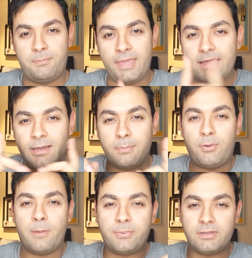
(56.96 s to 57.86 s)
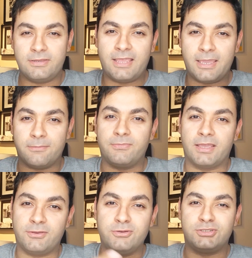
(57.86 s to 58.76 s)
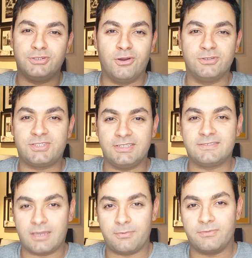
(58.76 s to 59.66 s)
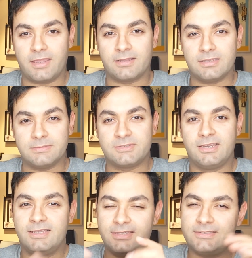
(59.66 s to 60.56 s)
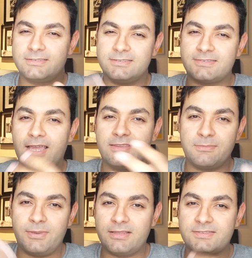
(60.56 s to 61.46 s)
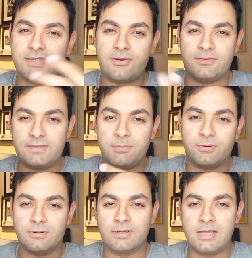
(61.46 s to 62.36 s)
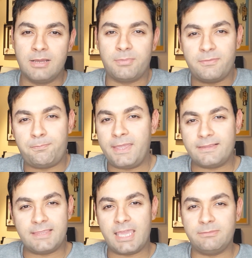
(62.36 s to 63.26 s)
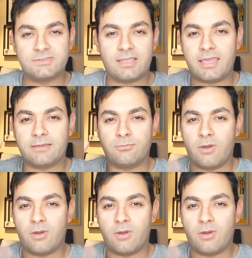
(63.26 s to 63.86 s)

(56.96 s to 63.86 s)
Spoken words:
Pick a popular name that usually goes to these type of nightclubs. This is going to sound a bit stereotypical, but pick names like